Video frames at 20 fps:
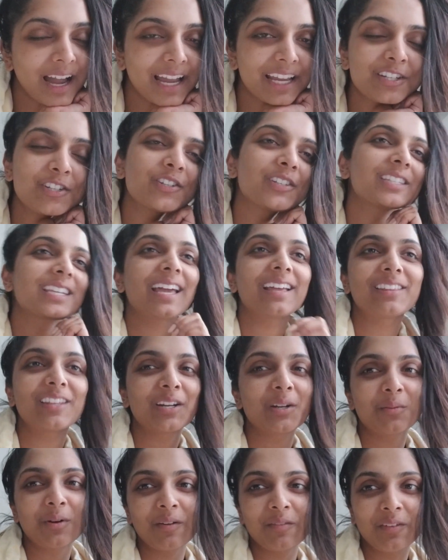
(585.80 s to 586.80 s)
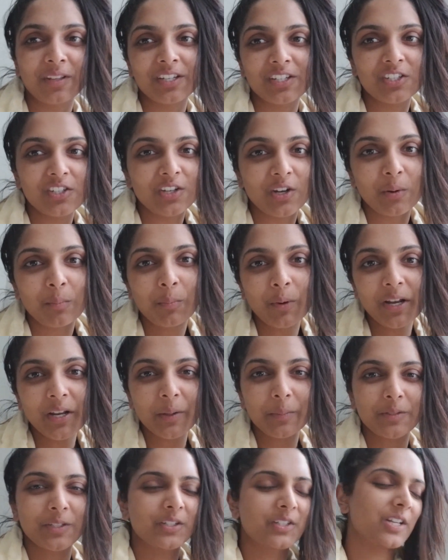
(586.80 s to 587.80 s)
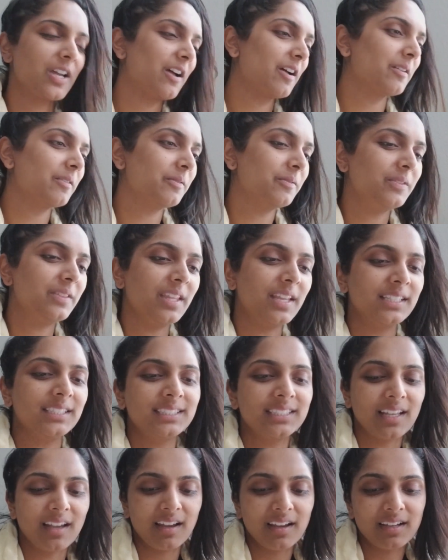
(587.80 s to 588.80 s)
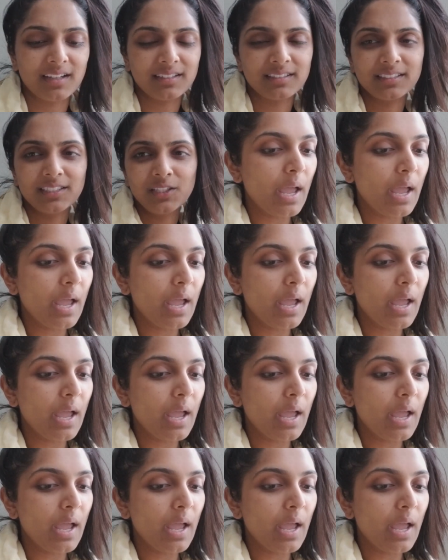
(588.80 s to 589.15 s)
I just had like a revelation. You know, breakups are tough, they suck.